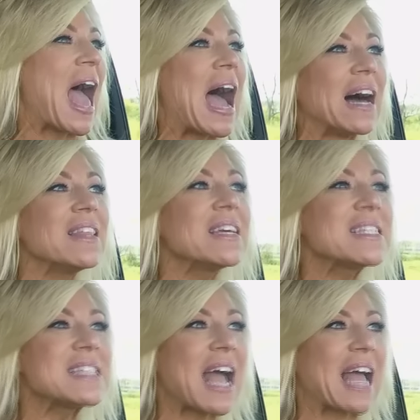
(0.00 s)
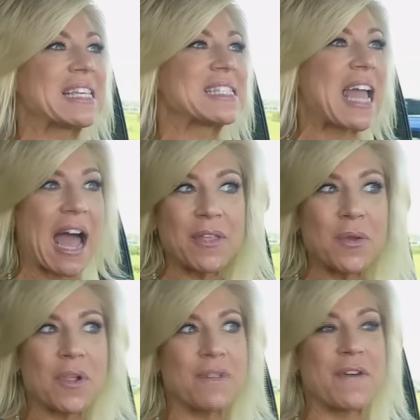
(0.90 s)
Alex has gathered
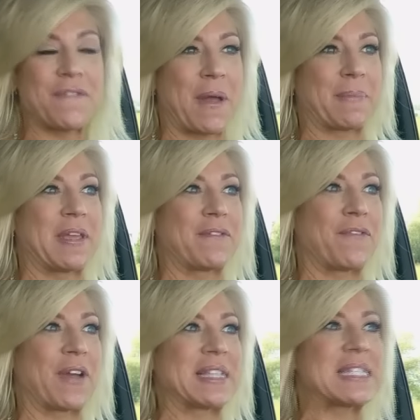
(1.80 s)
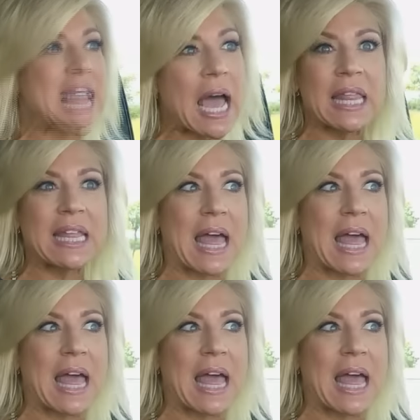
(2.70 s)
all of her family and friends, telling